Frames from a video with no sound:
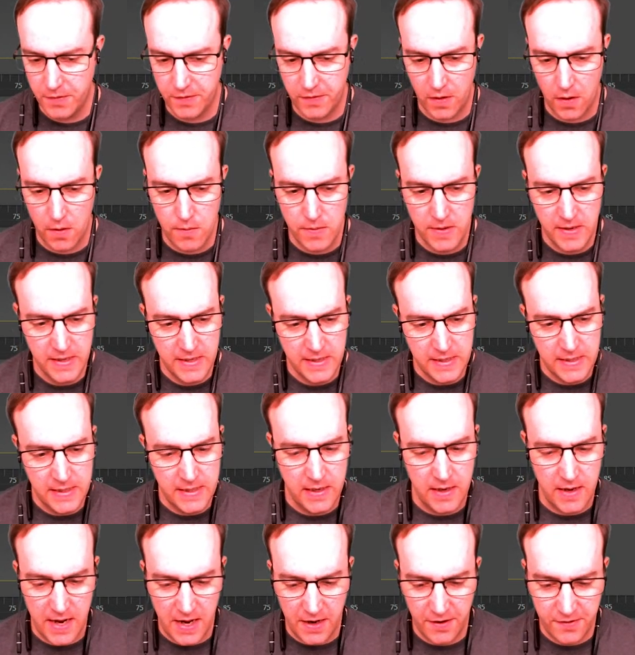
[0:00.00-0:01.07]
So
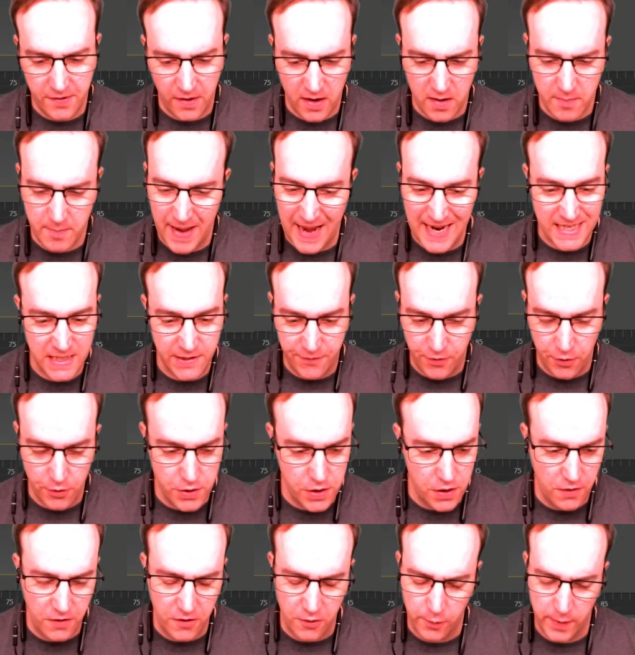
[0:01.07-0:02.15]
inside of Max, if you're
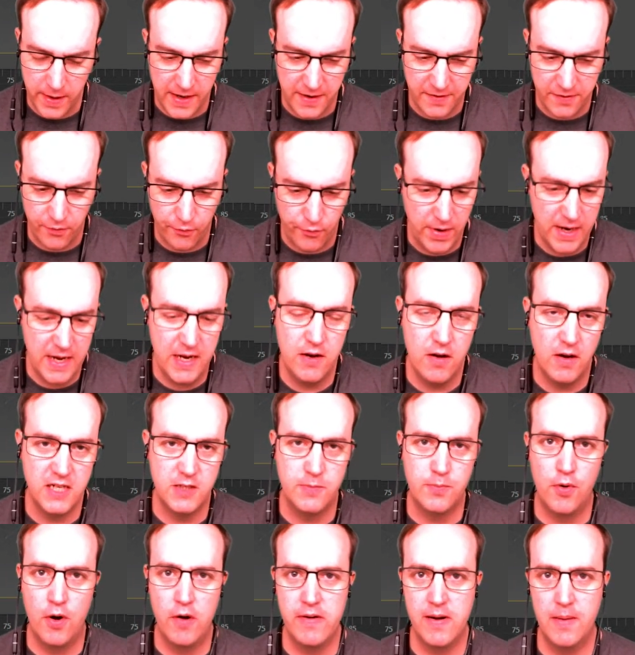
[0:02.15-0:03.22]
new to it, it's a really
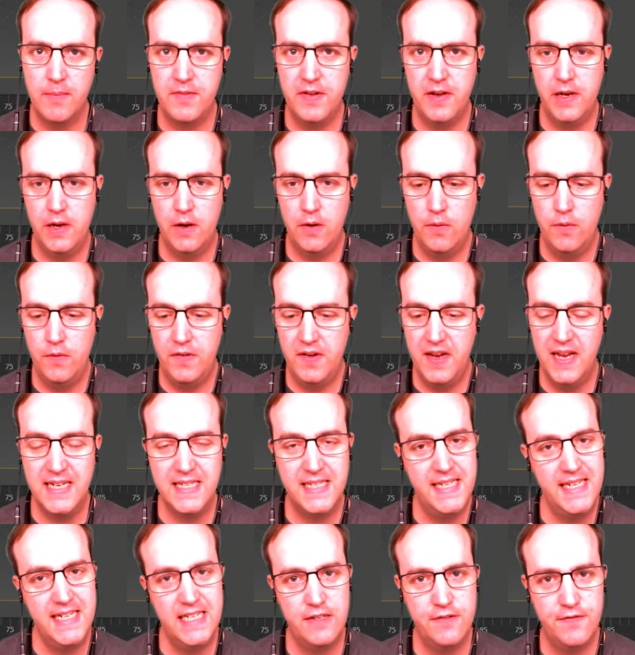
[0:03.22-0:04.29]
nice program to use.
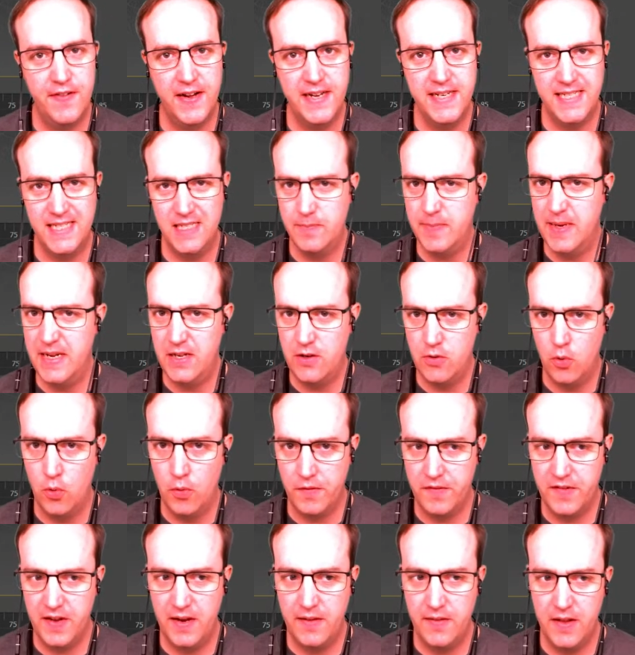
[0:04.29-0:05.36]
Yes, the interface is a bit
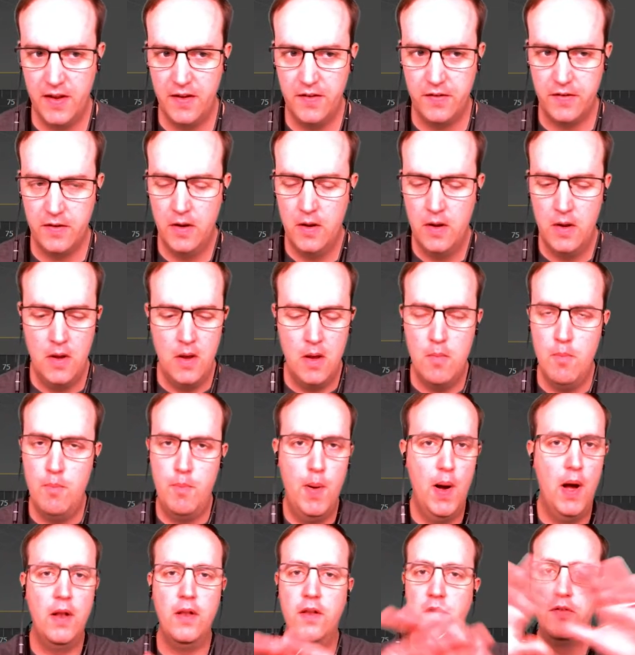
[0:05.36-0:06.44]
daunting. There's
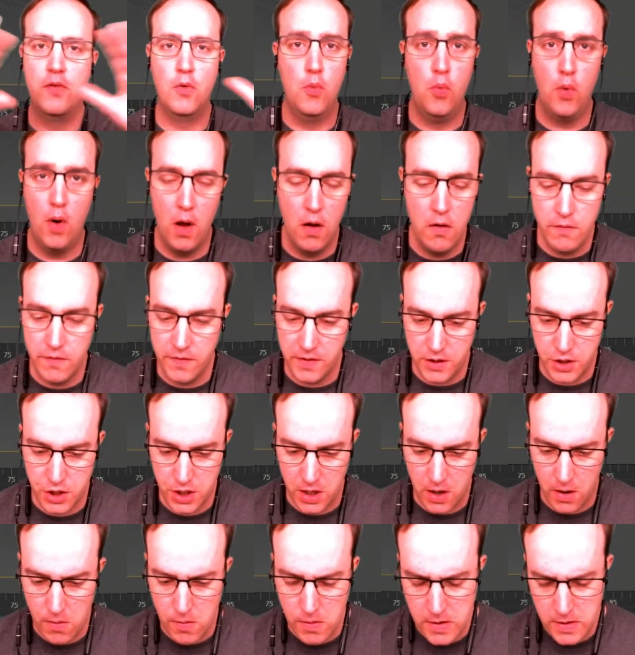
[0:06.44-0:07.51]
buttons all over the
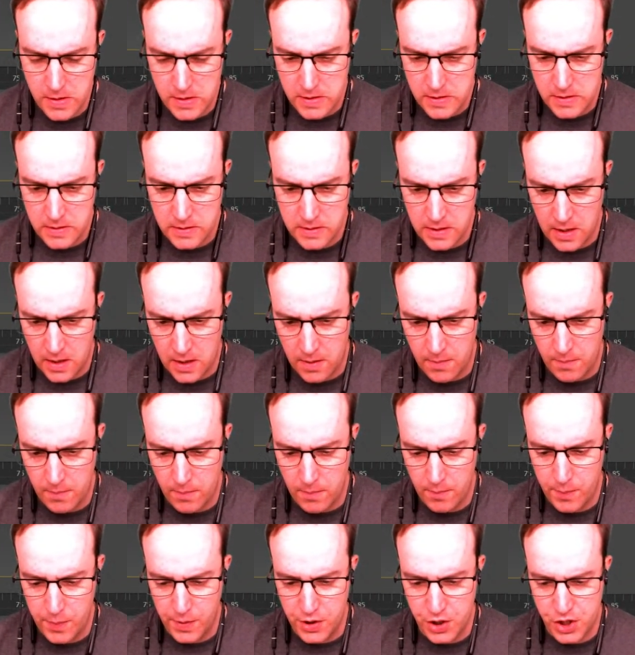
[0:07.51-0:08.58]
show.
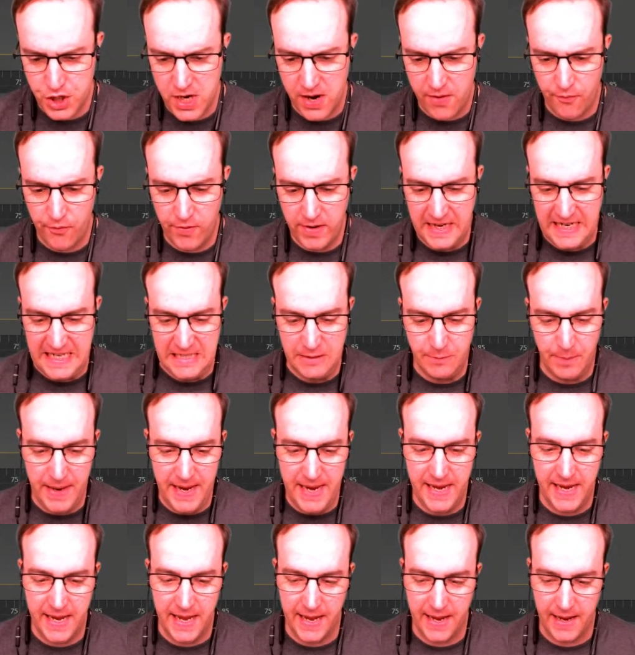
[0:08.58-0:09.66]
But generally
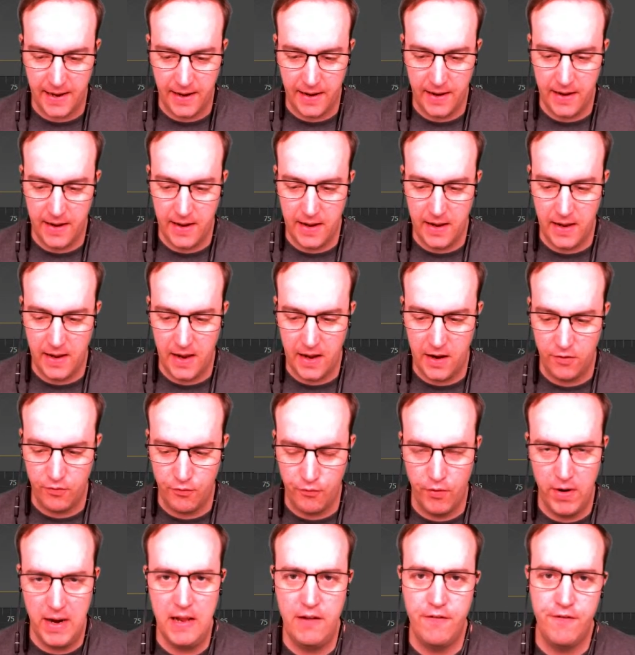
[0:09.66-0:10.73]
speaking,
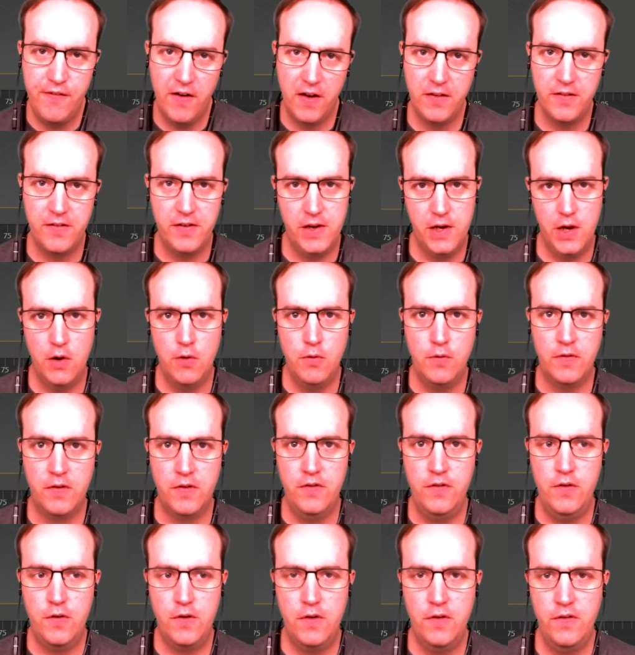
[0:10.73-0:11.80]
it's really fun to use
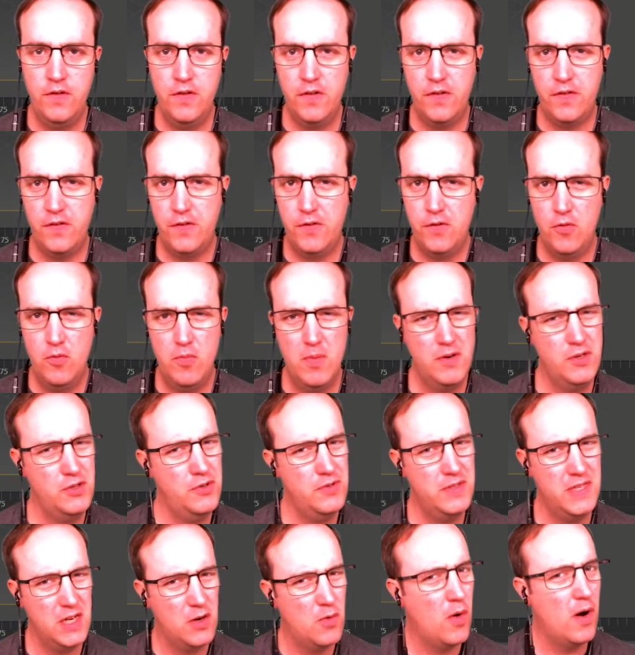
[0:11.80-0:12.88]
because you can just almost
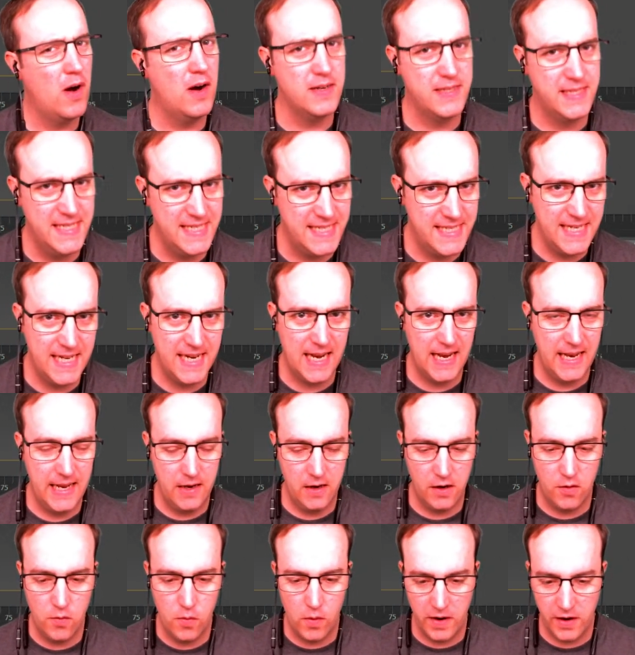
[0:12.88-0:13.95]
use it quite
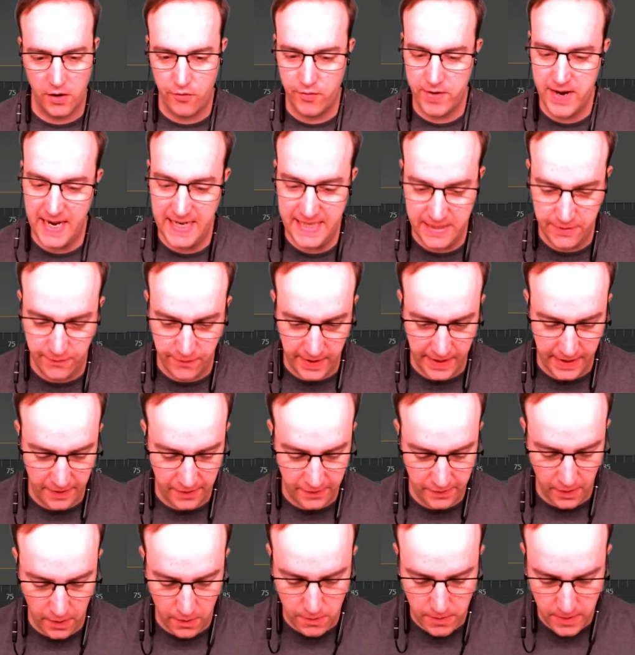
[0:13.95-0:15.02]
artistically and quite creatively.
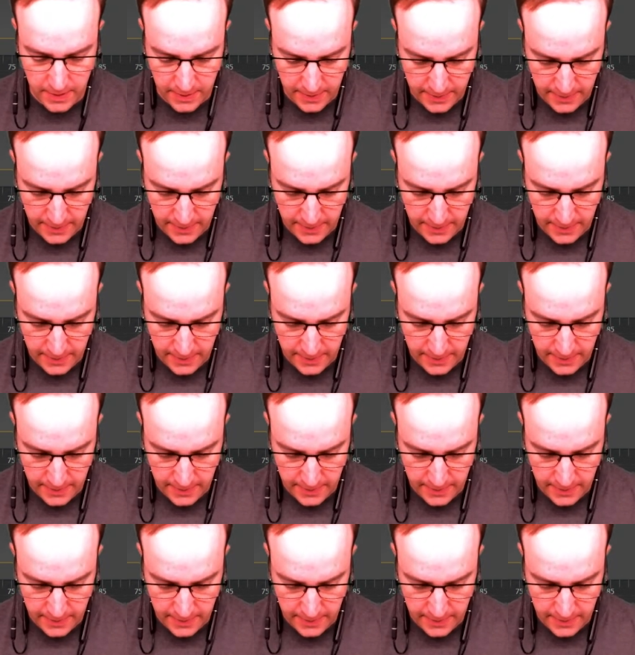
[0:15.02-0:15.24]
So I'm